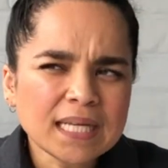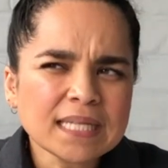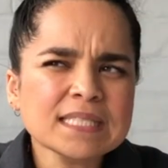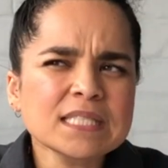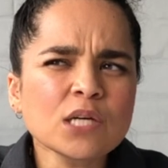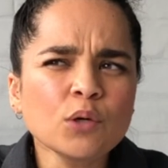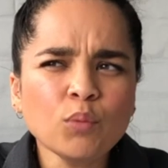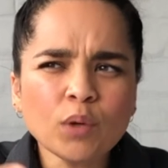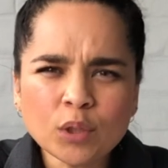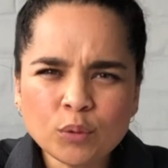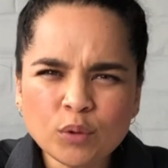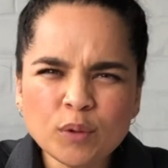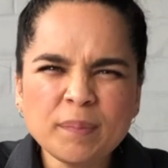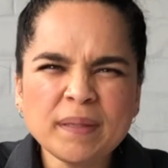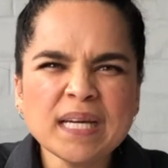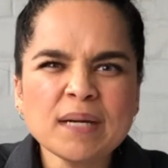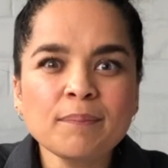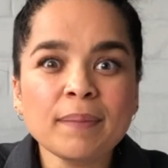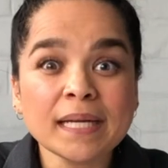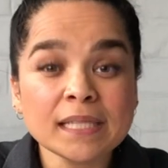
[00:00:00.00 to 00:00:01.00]
So what would
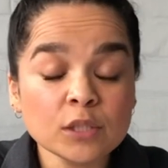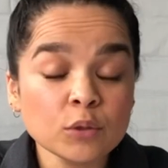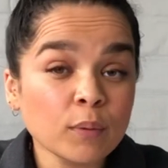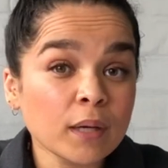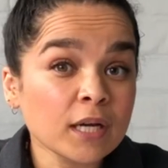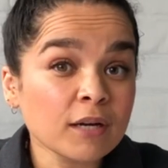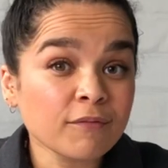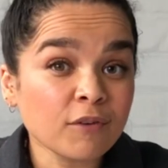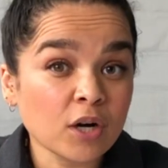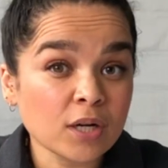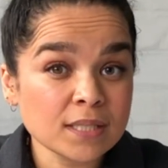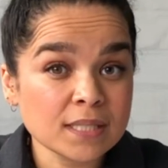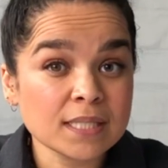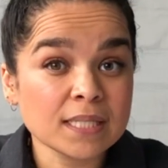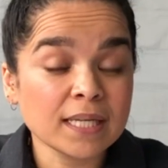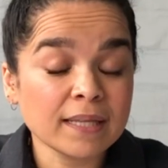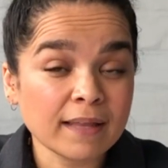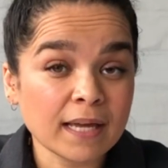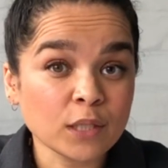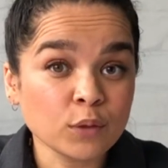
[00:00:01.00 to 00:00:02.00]
be a better way of
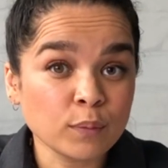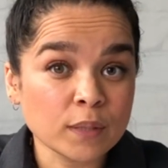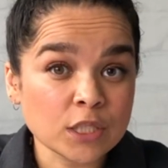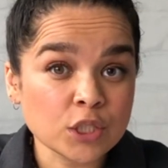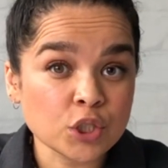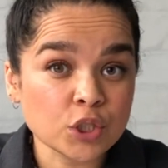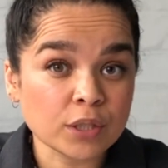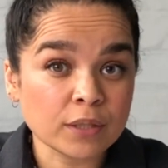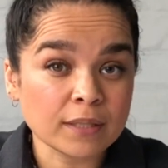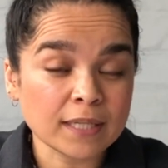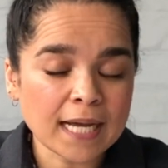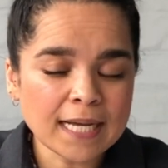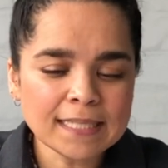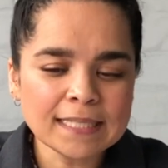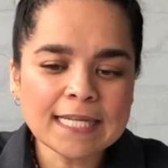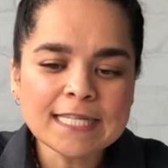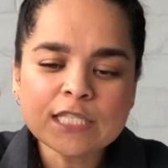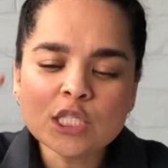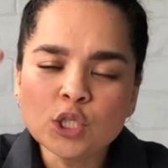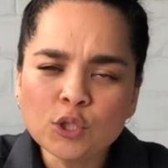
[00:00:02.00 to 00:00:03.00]
answering that question, right?
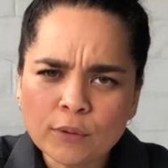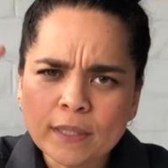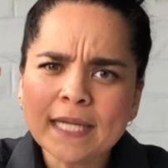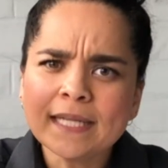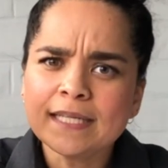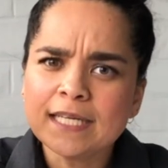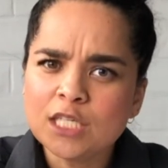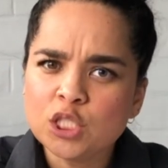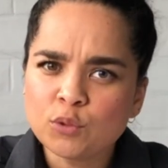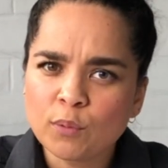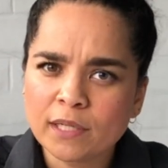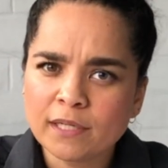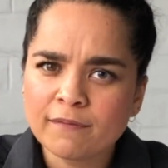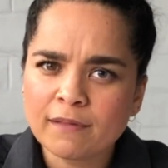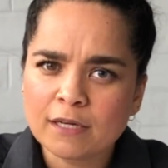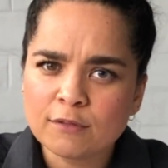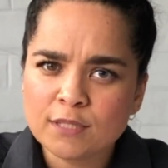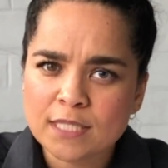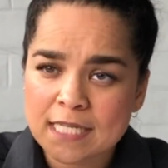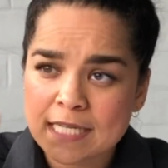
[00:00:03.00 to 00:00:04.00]
Let's look at each one of
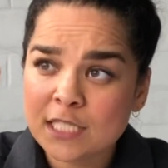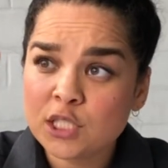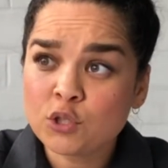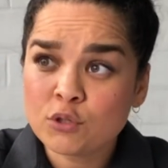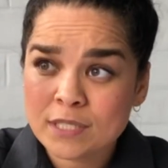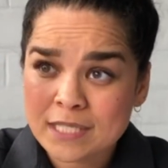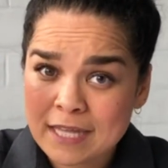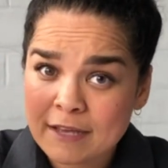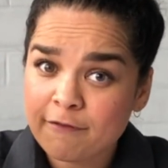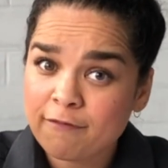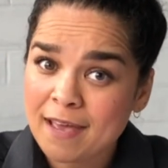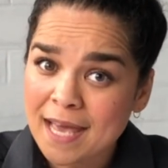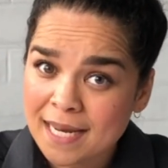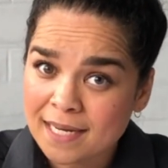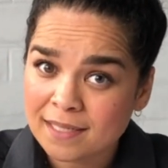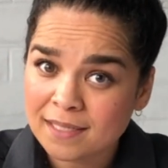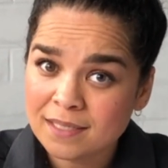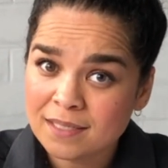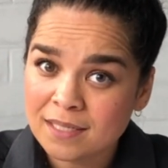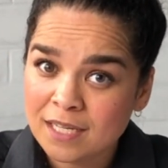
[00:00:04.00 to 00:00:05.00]
those things because they're
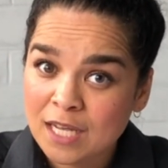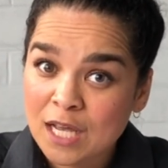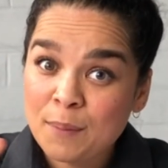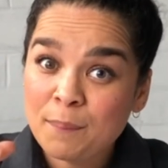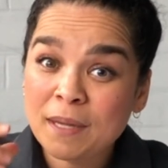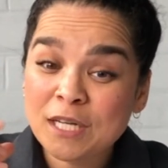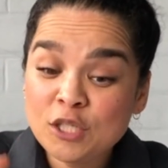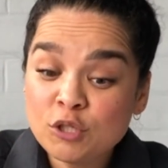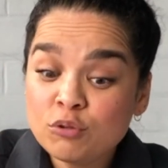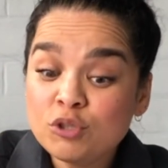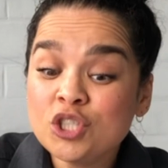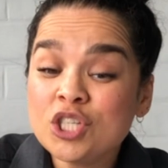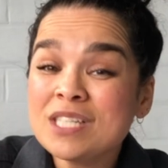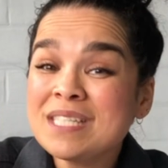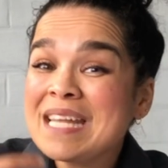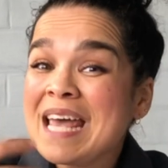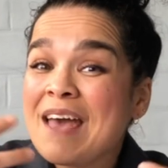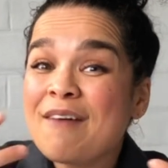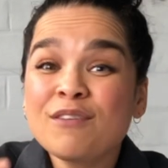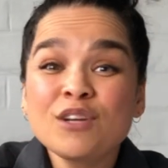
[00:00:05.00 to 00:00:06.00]
valid, but you
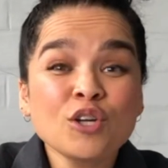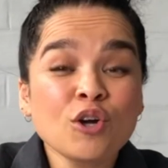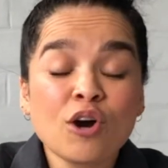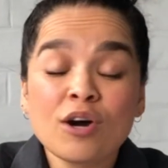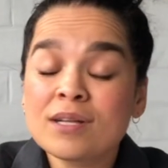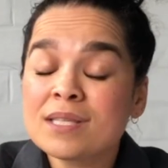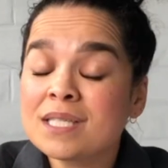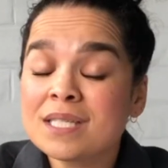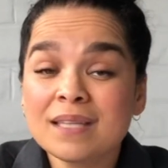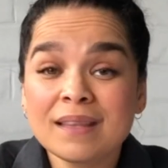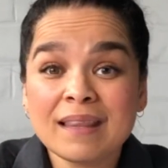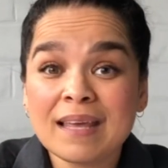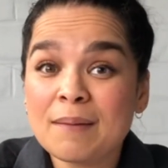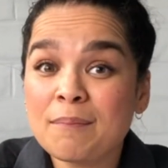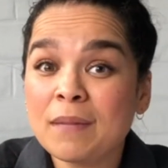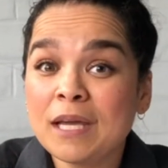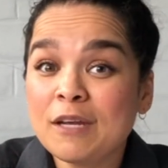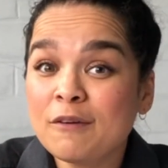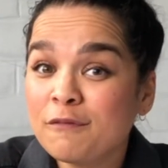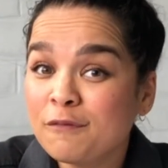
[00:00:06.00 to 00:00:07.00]
just haven't answered them
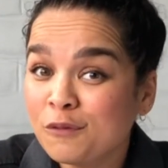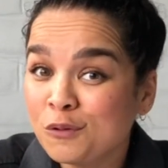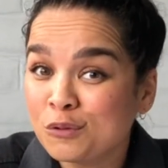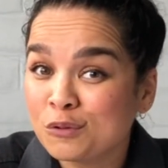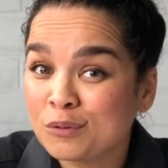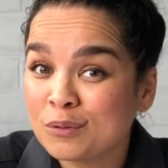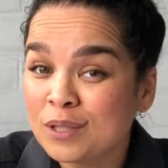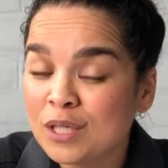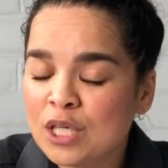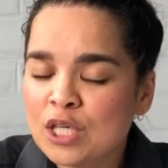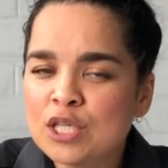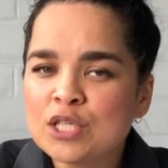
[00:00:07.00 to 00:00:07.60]
in full.